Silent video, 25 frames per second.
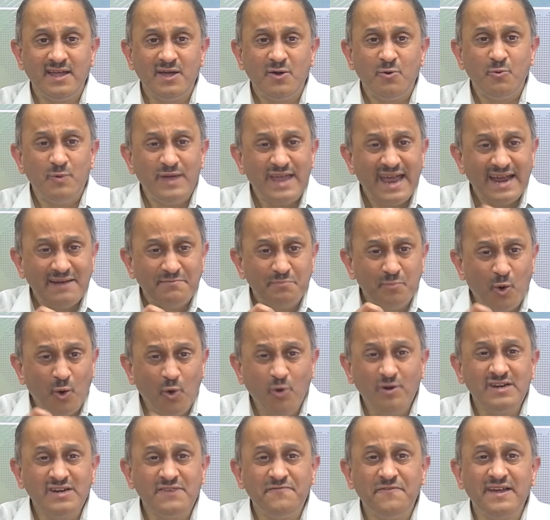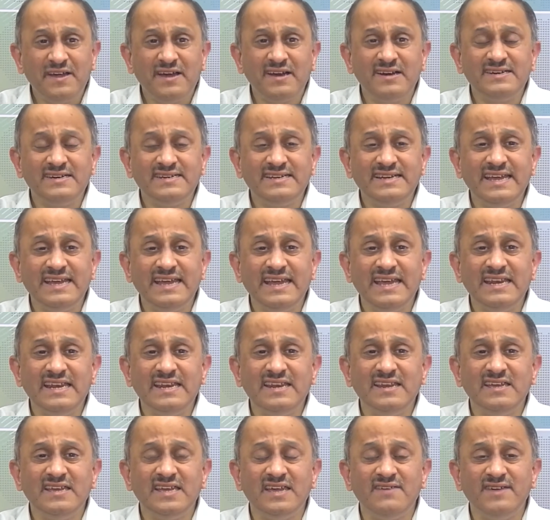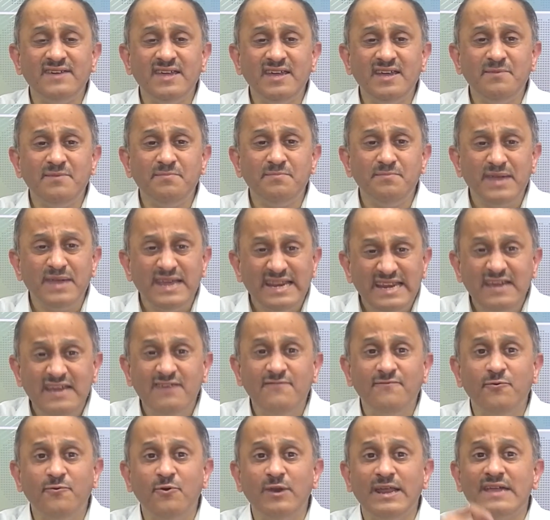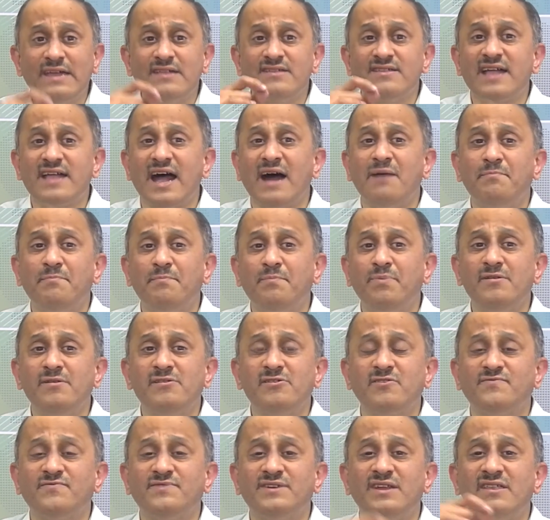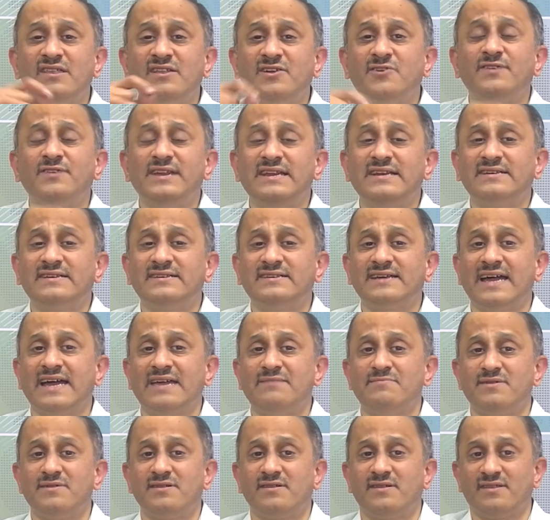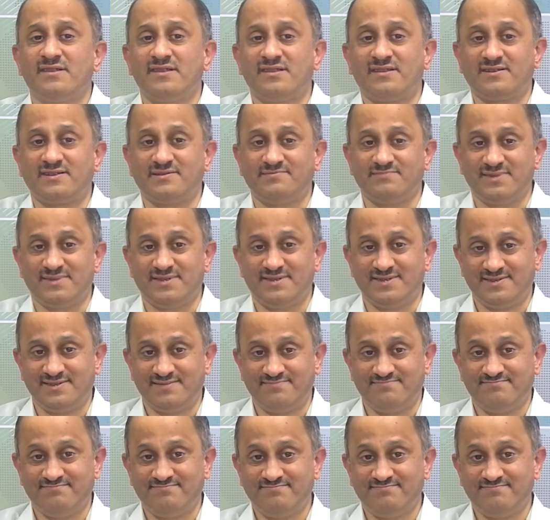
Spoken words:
we had more difficulty in giving meaningful examples of discrete time systems,